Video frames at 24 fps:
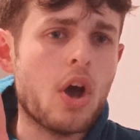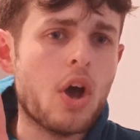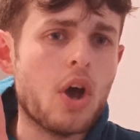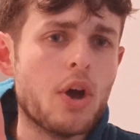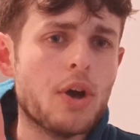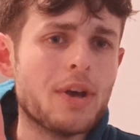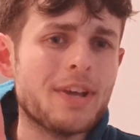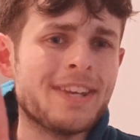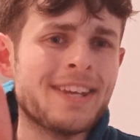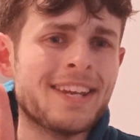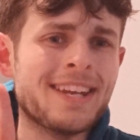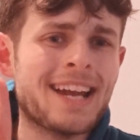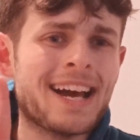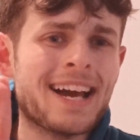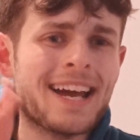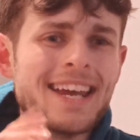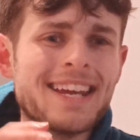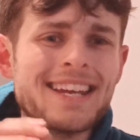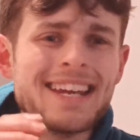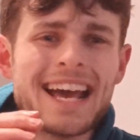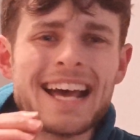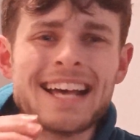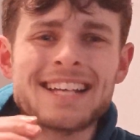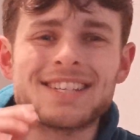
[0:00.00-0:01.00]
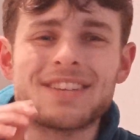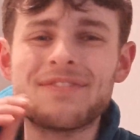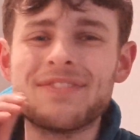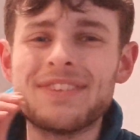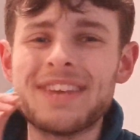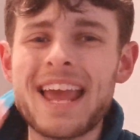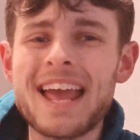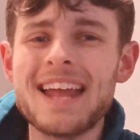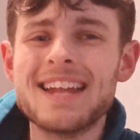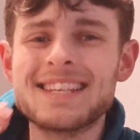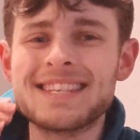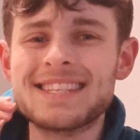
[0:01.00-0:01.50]
United as of
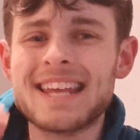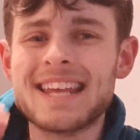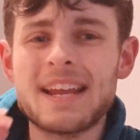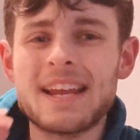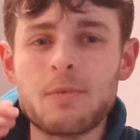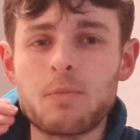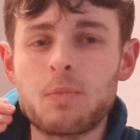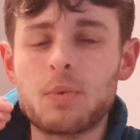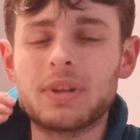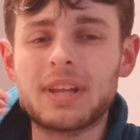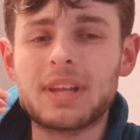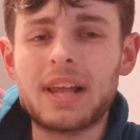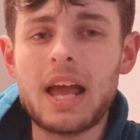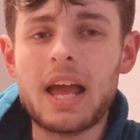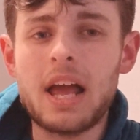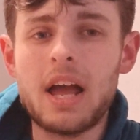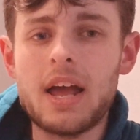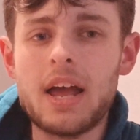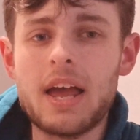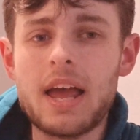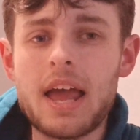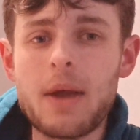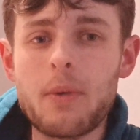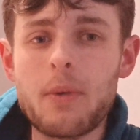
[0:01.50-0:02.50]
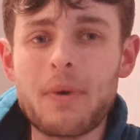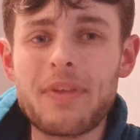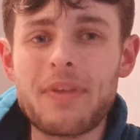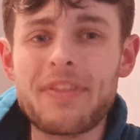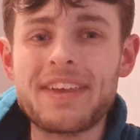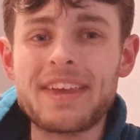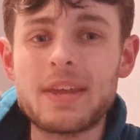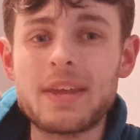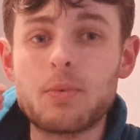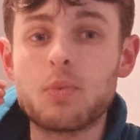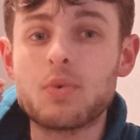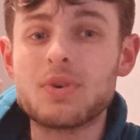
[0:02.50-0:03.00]
yet saying whether
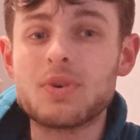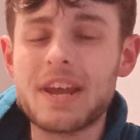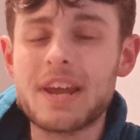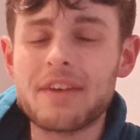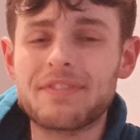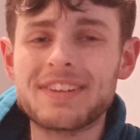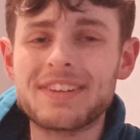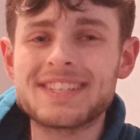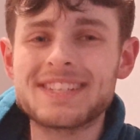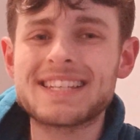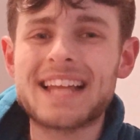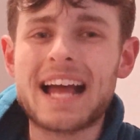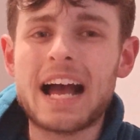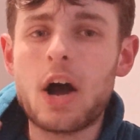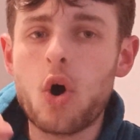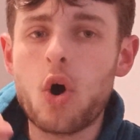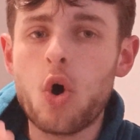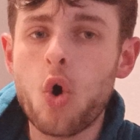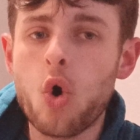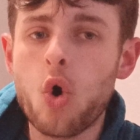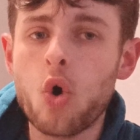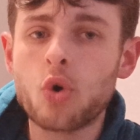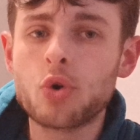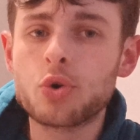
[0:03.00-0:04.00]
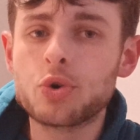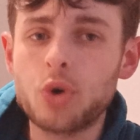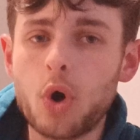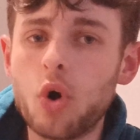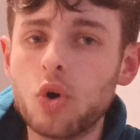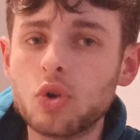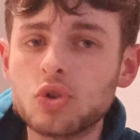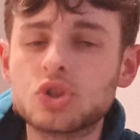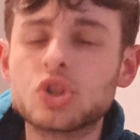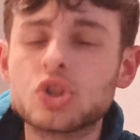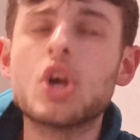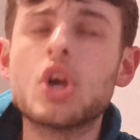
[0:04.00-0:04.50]
he will definitely start or
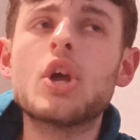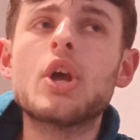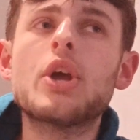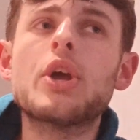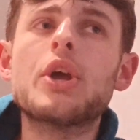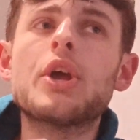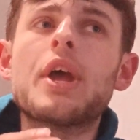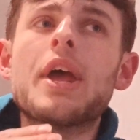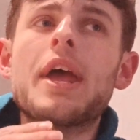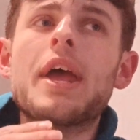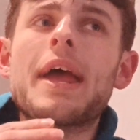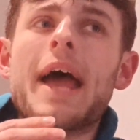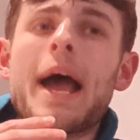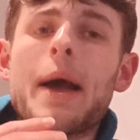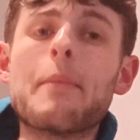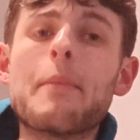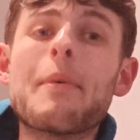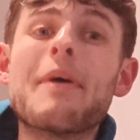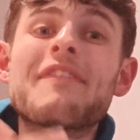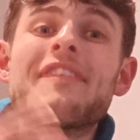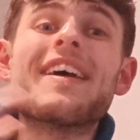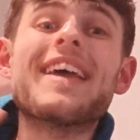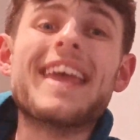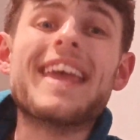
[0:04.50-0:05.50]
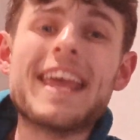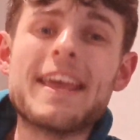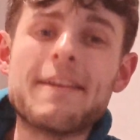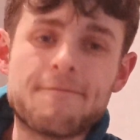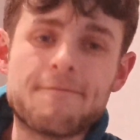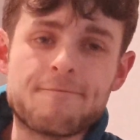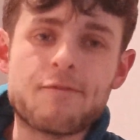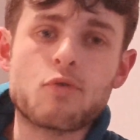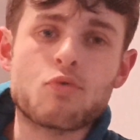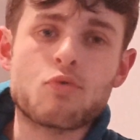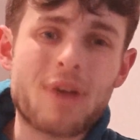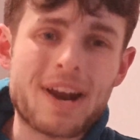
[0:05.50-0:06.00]
not. However,
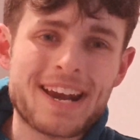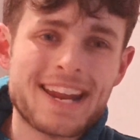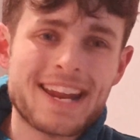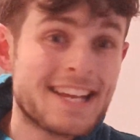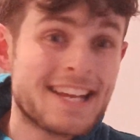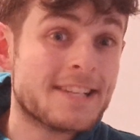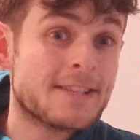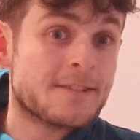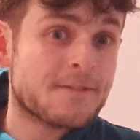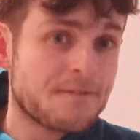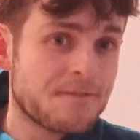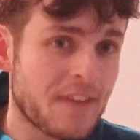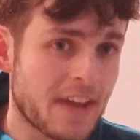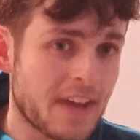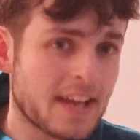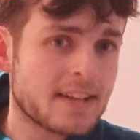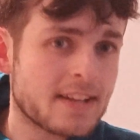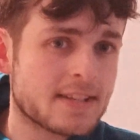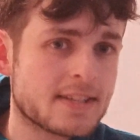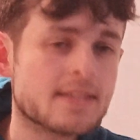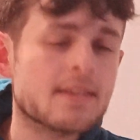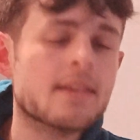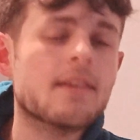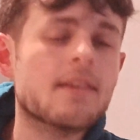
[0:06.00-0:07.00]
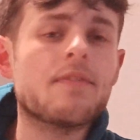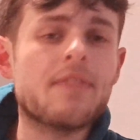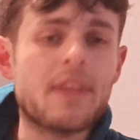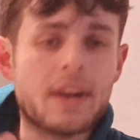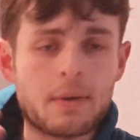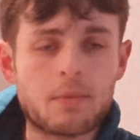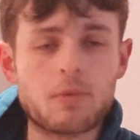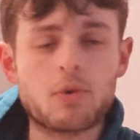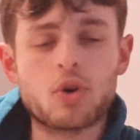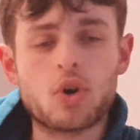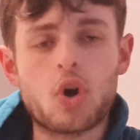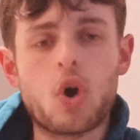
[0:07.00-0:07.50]
if Varane is fit, then
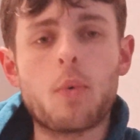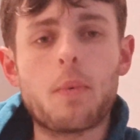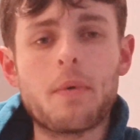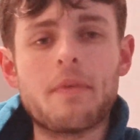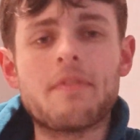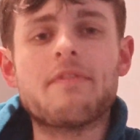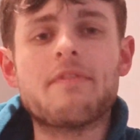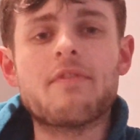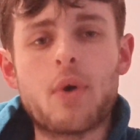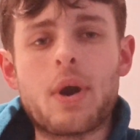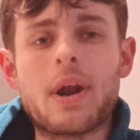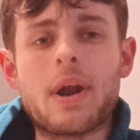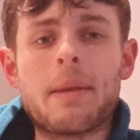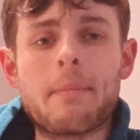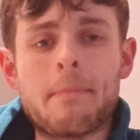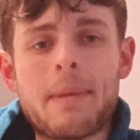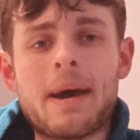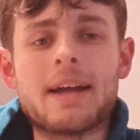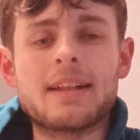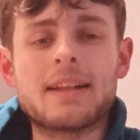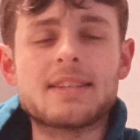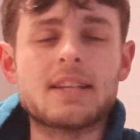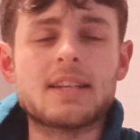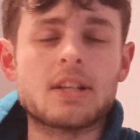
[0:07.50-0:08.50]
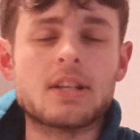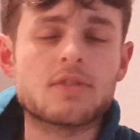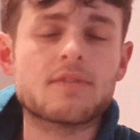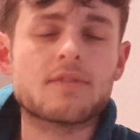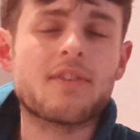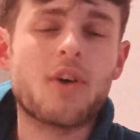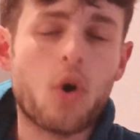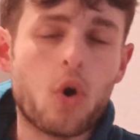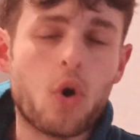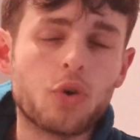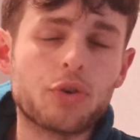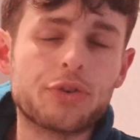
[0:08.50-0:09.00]
I'm going to go with Varane and Martinez, of
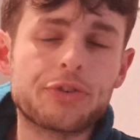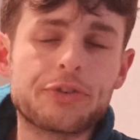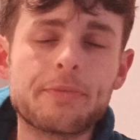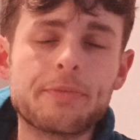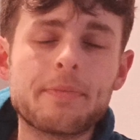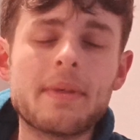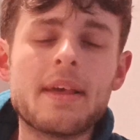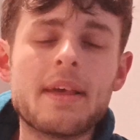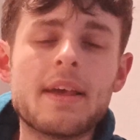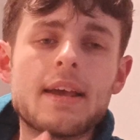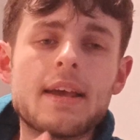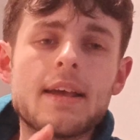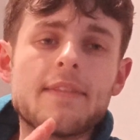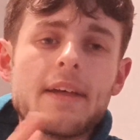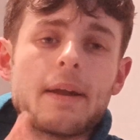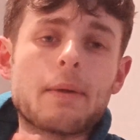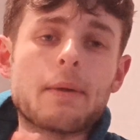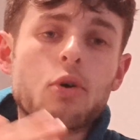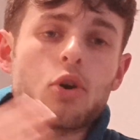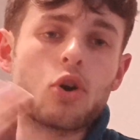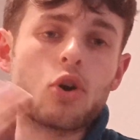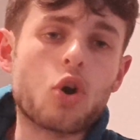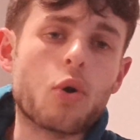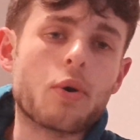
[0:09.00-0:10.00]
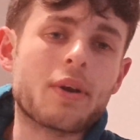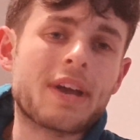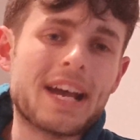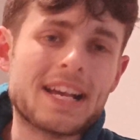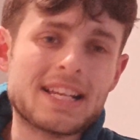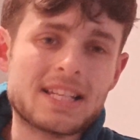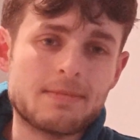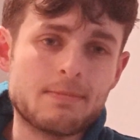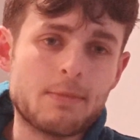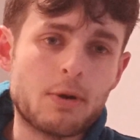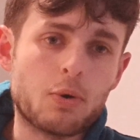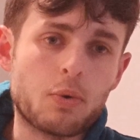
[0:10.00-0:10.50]
course. Then I'm going to go
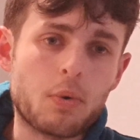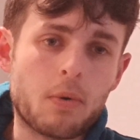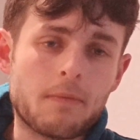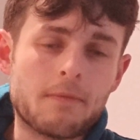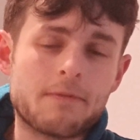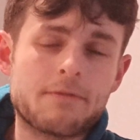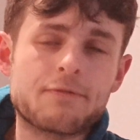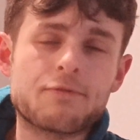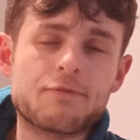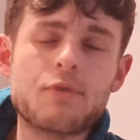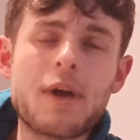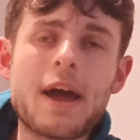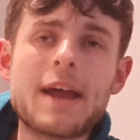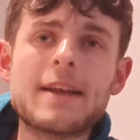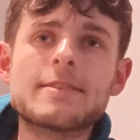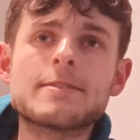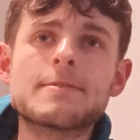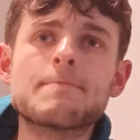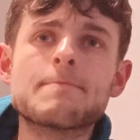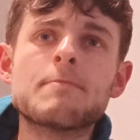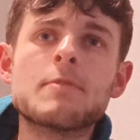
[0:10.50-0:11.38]
Casemiro and Fred.